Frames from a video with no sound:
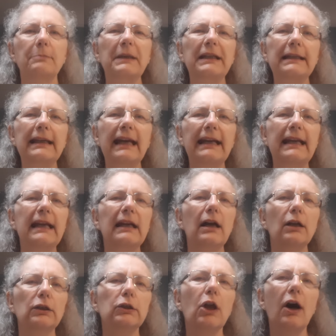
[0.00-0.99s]
been getting
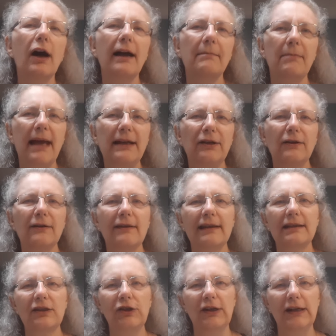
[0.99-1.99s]
a lot better
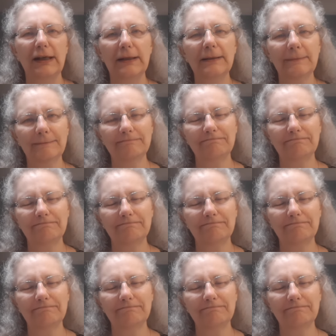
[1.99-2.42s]
this year.